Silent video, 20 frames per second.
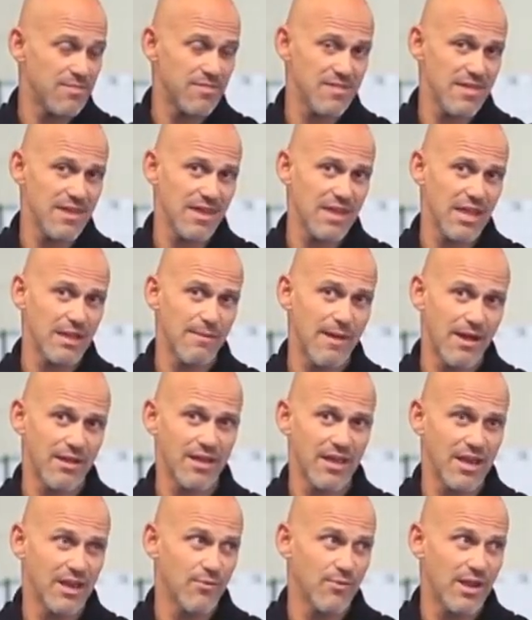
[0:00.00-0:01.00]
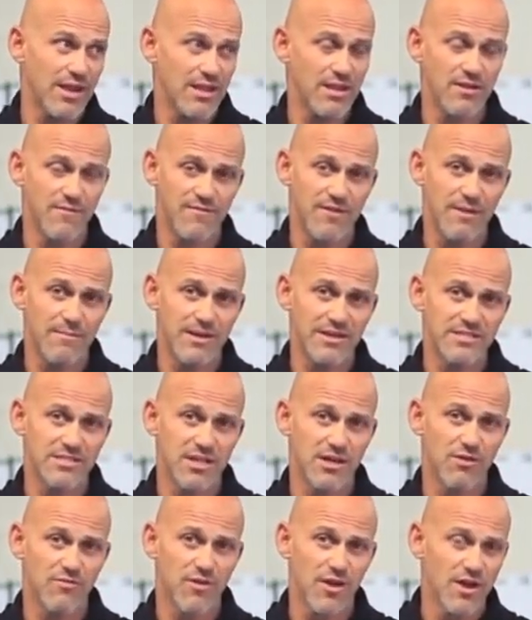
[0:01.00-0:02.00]
I'm thinking about getting ready to defend
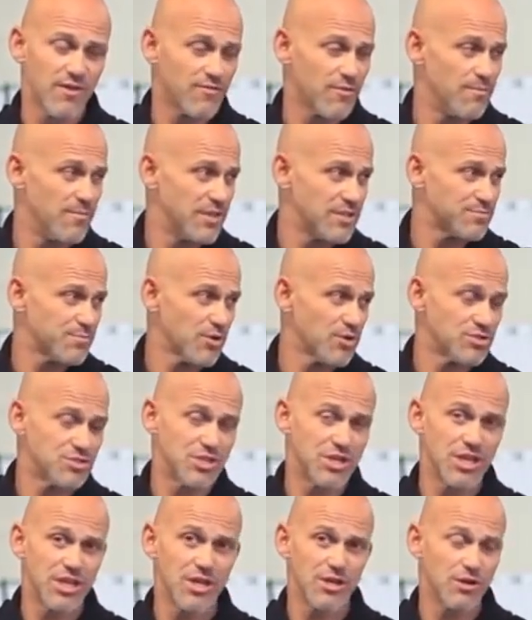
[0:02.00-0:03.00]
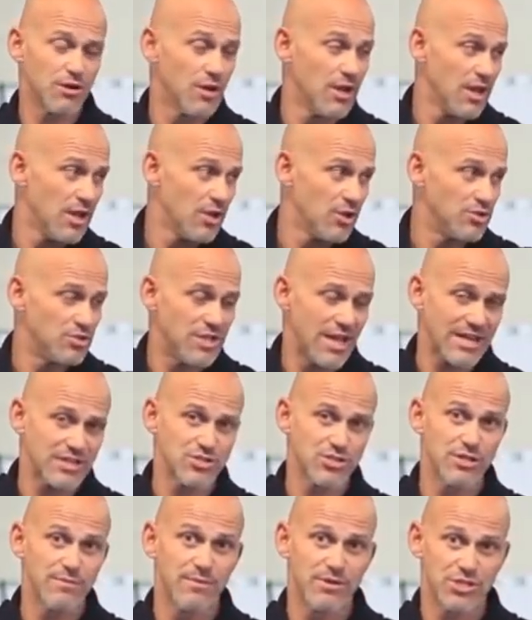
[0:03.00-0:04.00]
myself from this person here who's
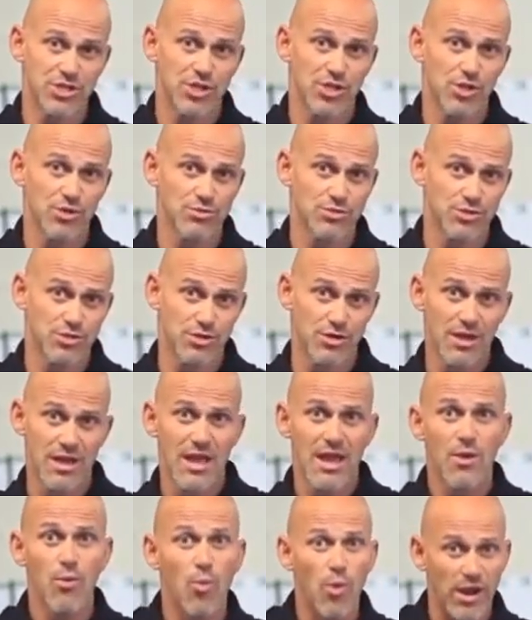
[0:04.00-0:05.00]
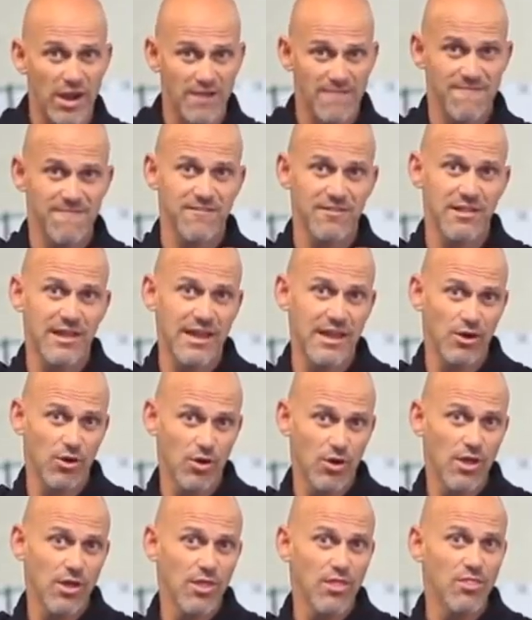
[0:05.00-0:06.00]
actually much closer when I
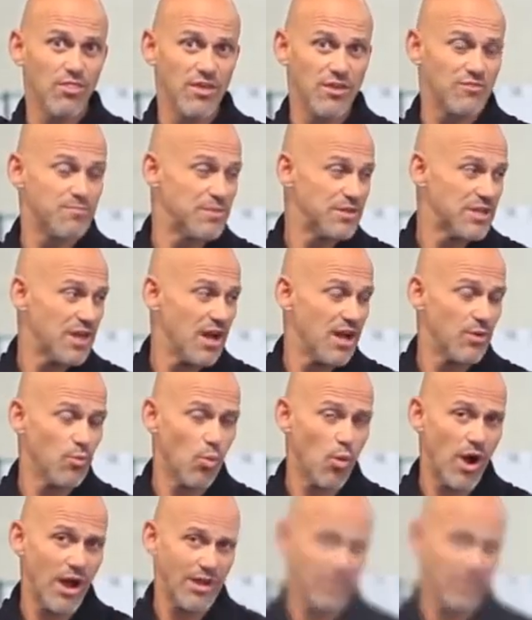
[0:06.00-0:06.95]
flail this baton